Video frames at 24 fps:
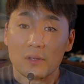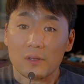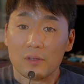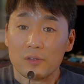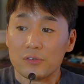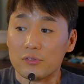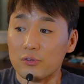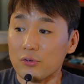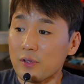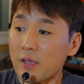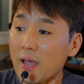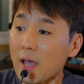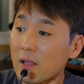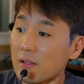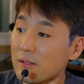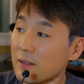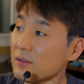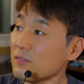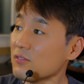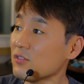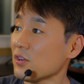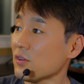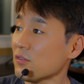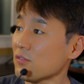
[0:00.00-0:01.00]
So yeah,
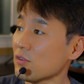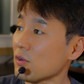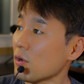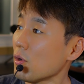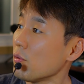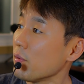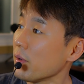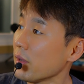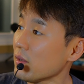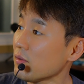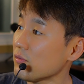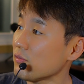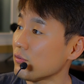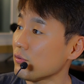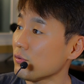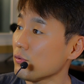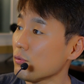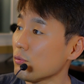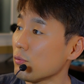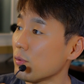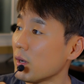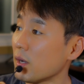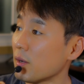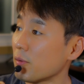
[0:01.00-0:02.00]
let's just go
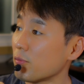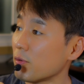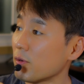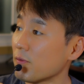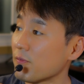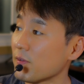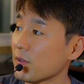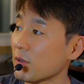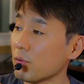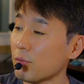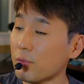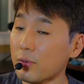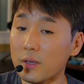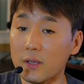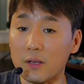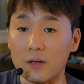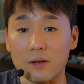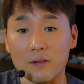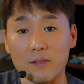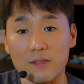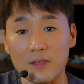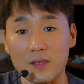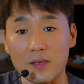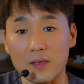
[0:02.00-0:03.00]
into
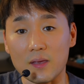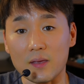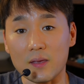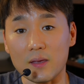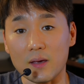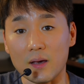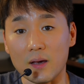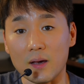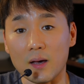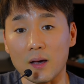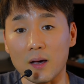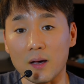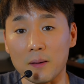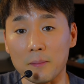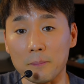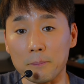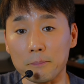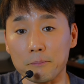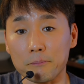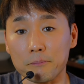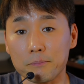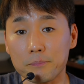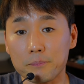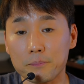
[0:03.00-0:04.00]
reviewing the
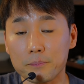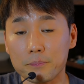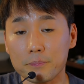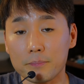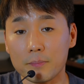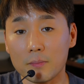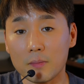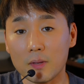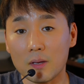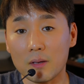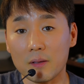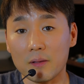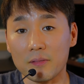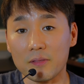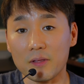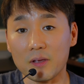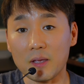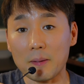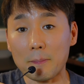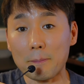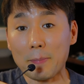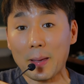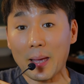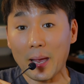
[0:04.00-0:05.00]

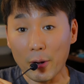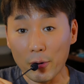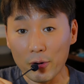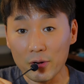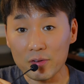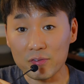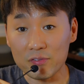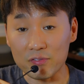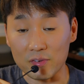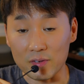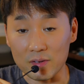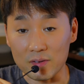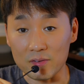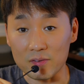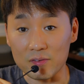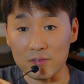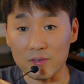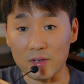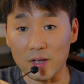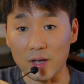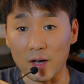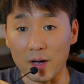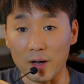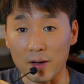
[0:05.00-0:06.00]

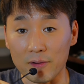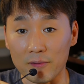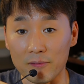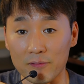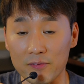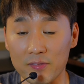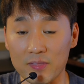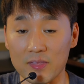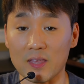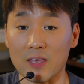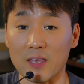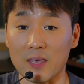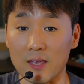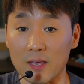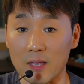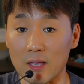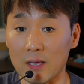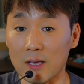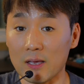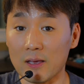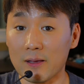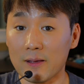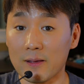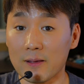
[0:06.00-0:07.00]
comparisons of the
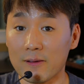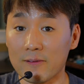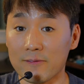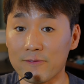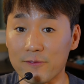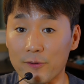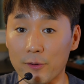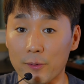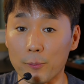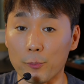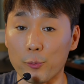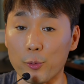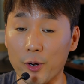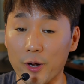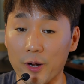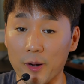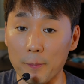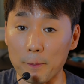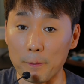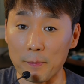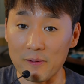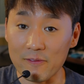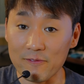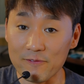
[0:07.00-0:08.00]

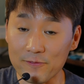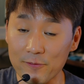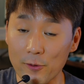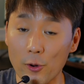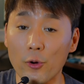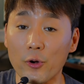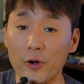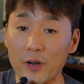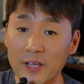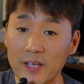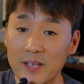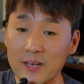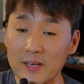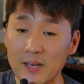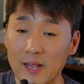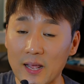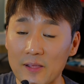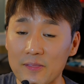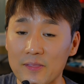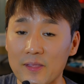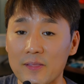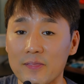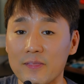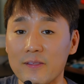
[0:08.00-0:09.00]
firmware before it
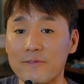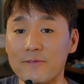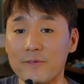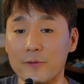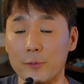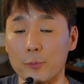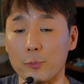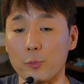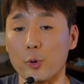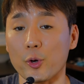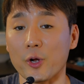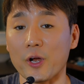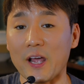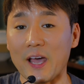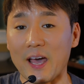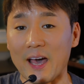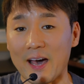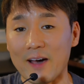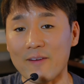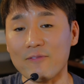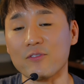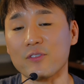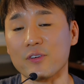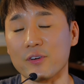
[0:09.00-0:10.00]
and then the firmware
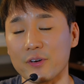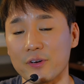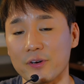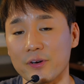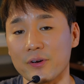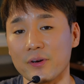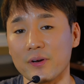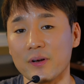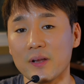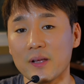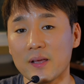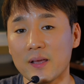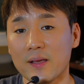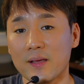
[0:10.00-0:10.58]
after